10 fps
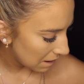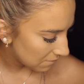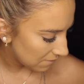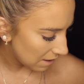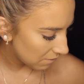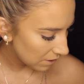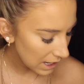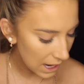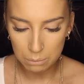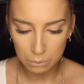my
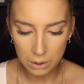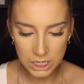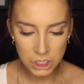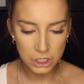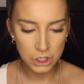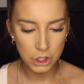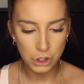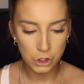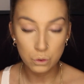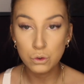favorite brush to
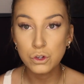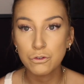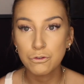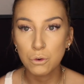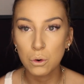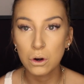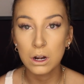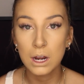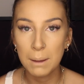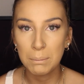use
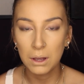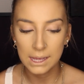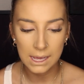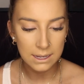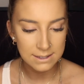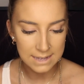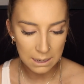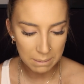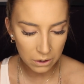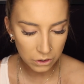for applying
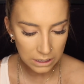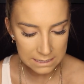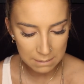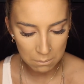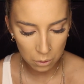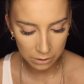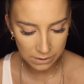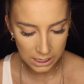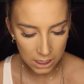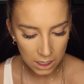setting powder is my
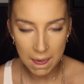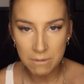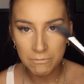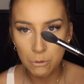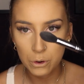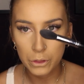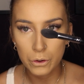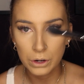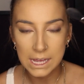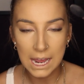Morphe
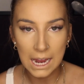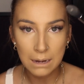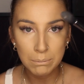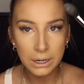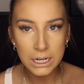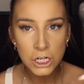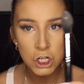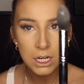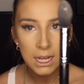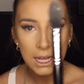M438
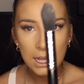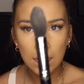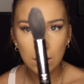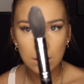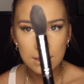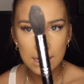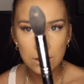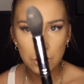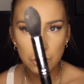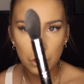brush. It looks
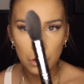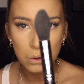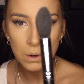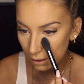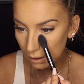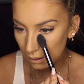like so.